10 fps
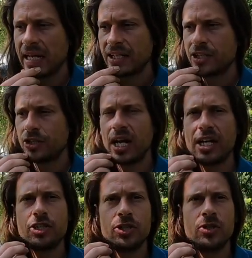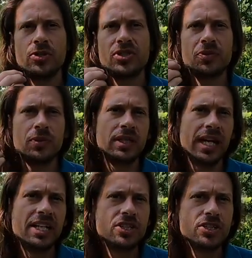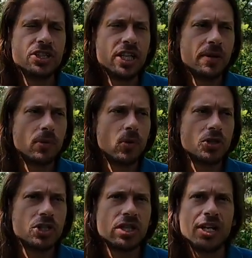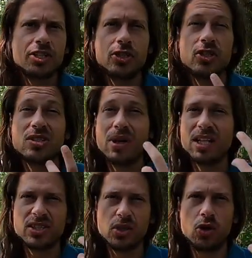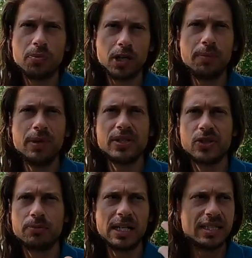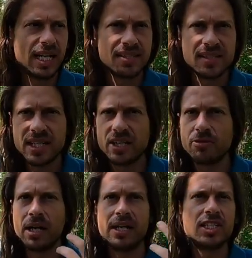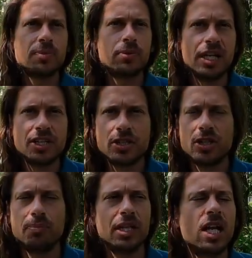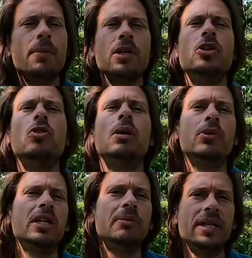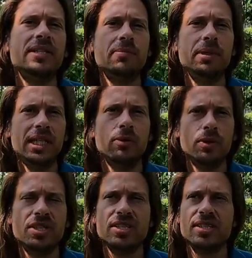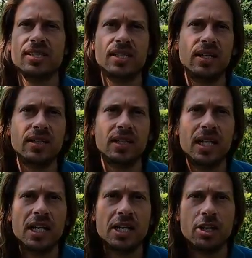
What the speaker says: should I choose the relationship or should I choose my soul purpose or my destiny or my inspiration or becoming who I'm really meant to be, which is the sun? You